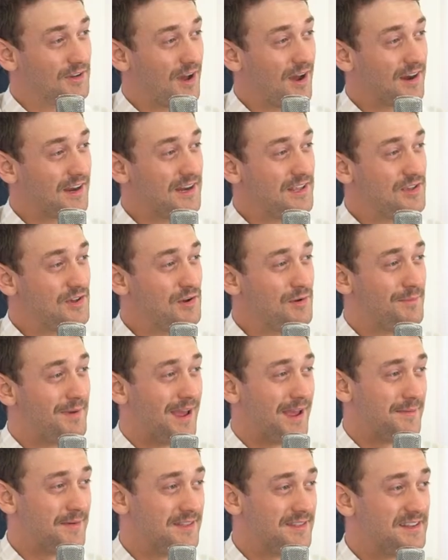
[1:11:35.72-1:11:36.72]
talking to you,
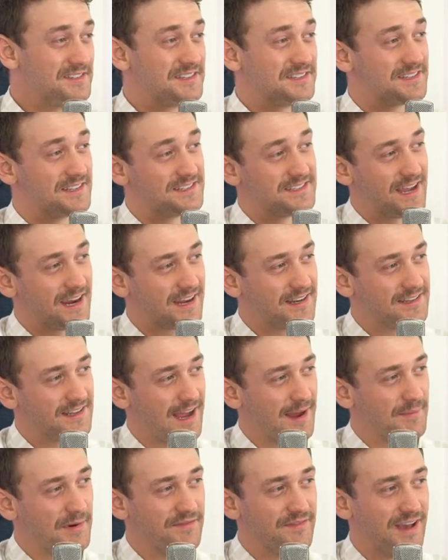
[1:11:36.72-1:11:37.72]
baby. This is yeah. the second
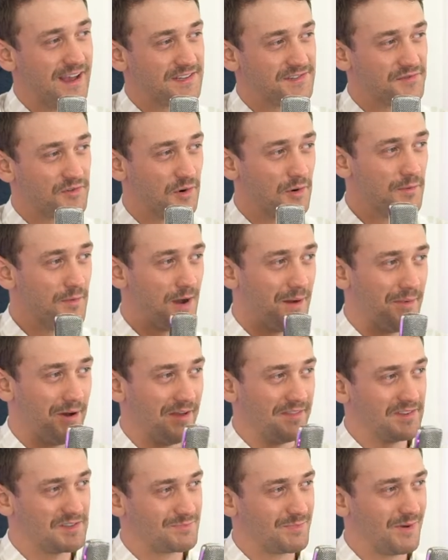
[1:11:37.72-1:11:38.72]
time we've asked for Obama on this